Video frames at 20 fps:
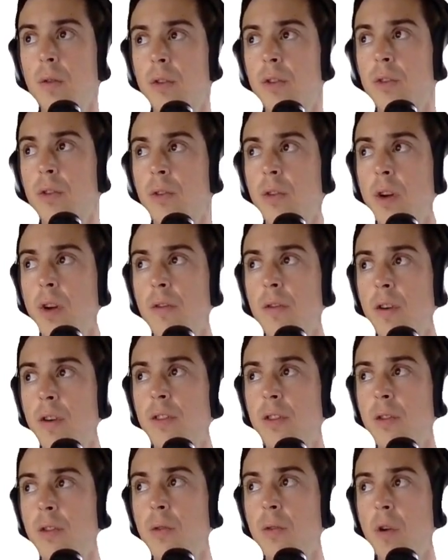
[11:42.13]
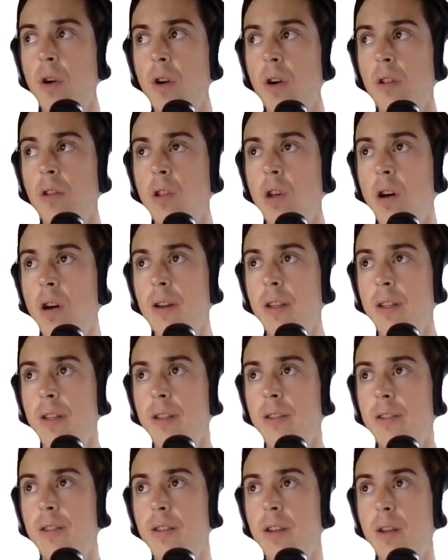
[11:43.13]
Do it over to our
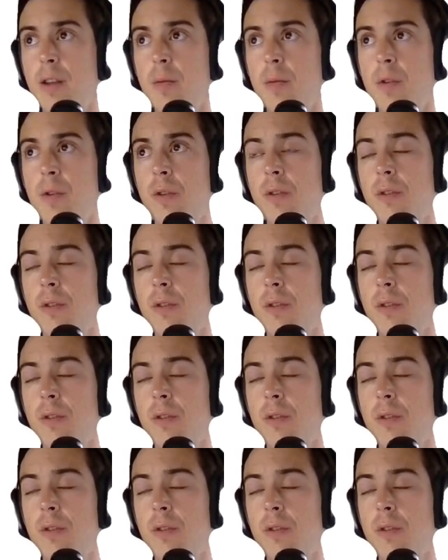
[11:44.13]
logins table.